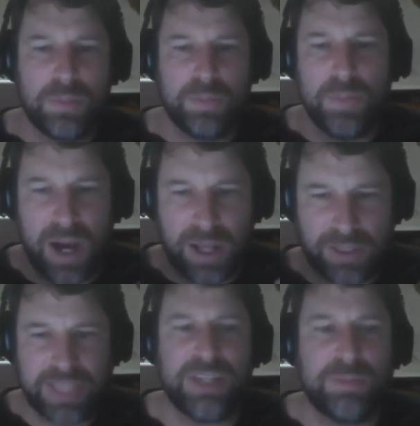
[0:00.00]
uh,
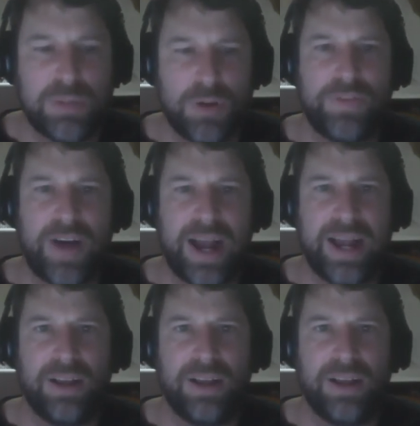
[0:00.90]
LinkedIn
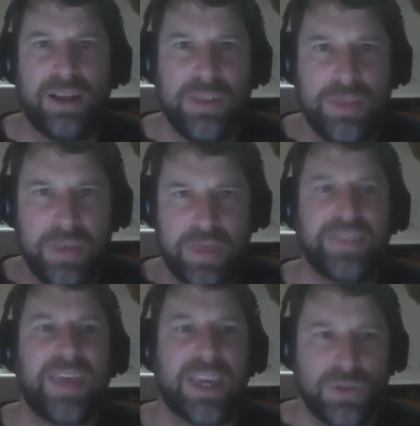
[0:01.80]
profile the
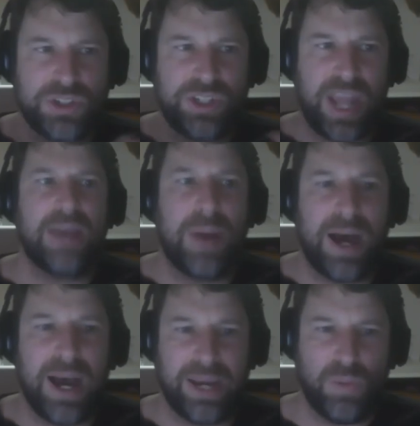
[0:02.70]
thing that you stand
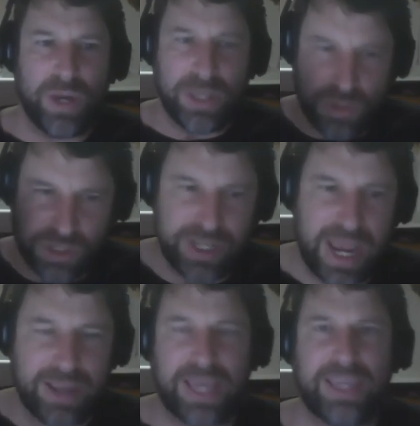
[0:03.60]
behind, what you
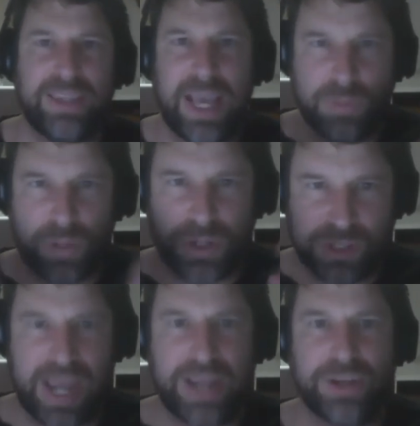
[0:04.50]
stand, like that's where you
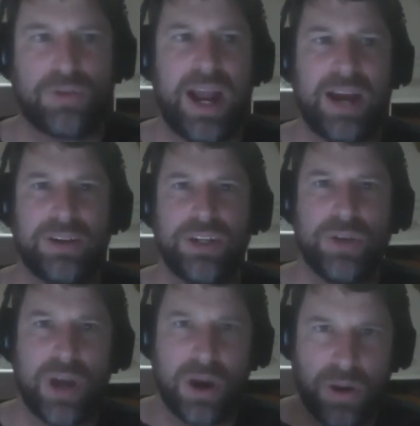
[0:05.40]
stand your ground and
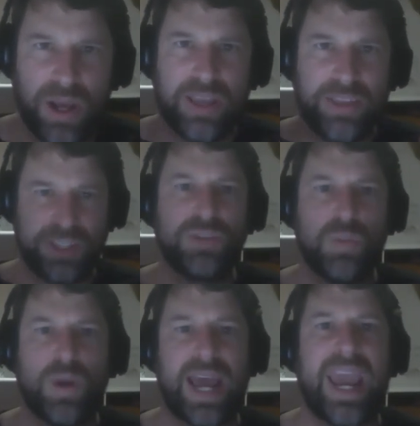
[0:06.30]
you go, this is
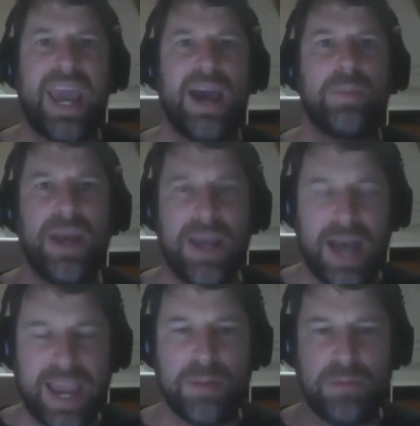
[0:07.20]
what I am.
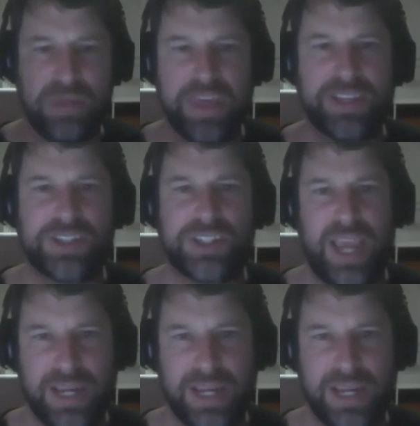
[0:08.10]
I am this. And